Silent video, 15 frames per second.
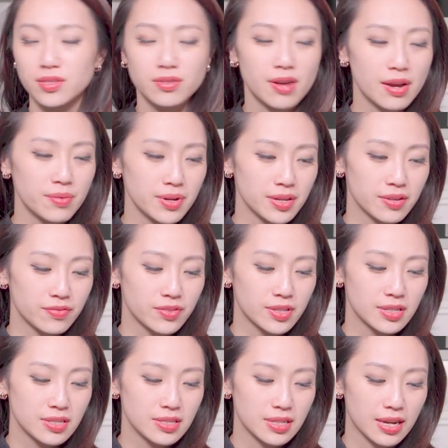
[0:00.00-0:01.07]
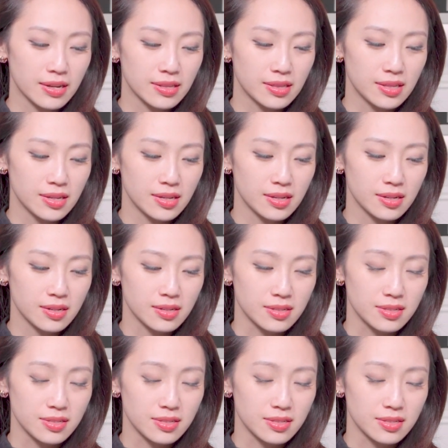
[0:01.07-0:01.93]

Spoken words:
So I would give this, I think, a